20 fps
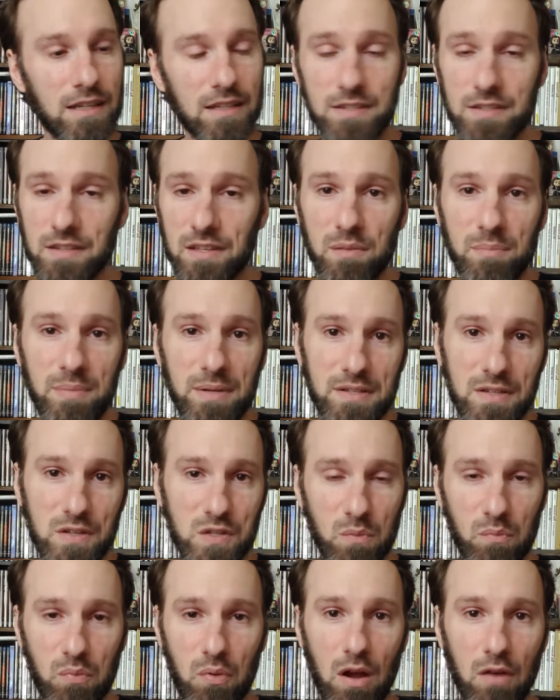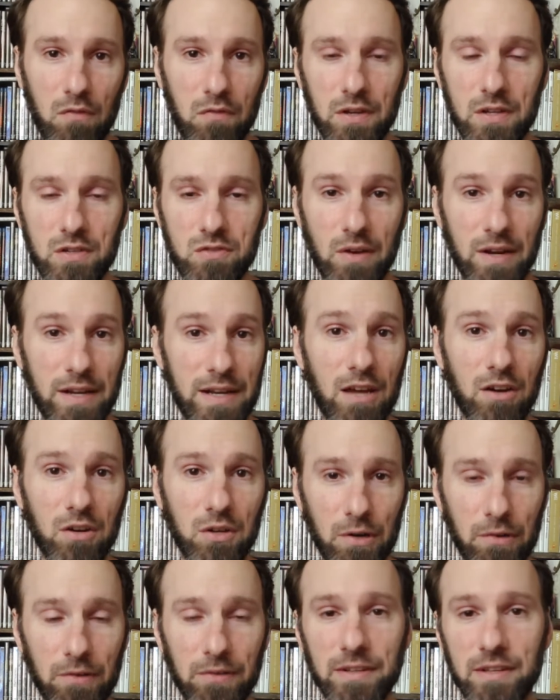it's going to be decent profit. Because right now,
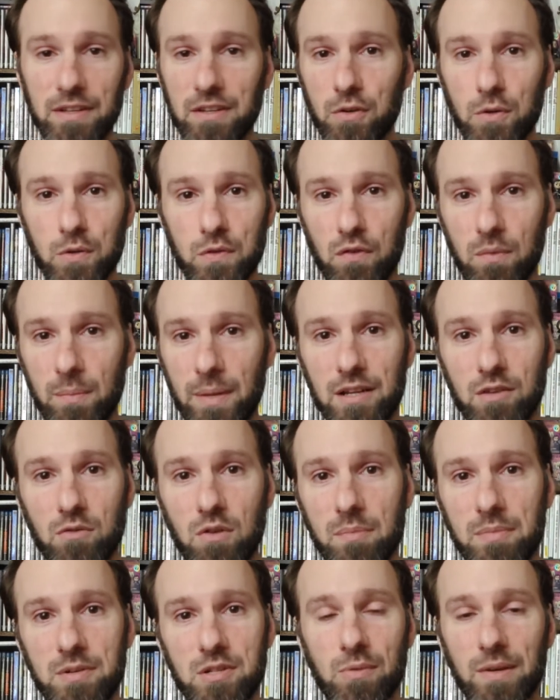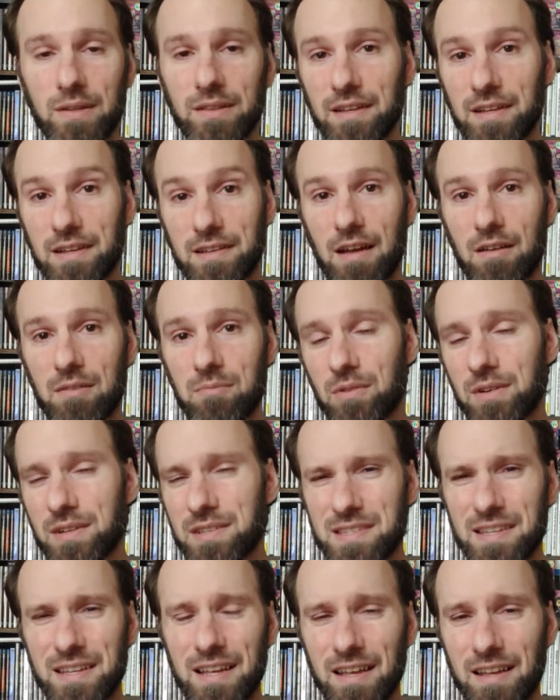currently, it goes from anywhere between like, I want to
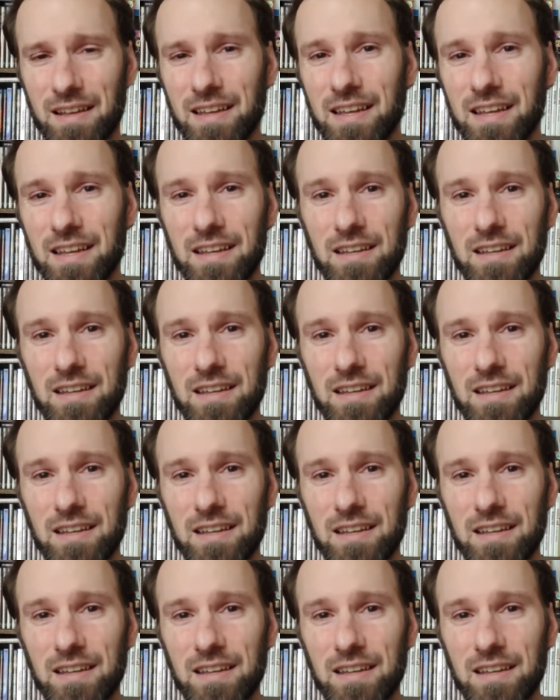say it,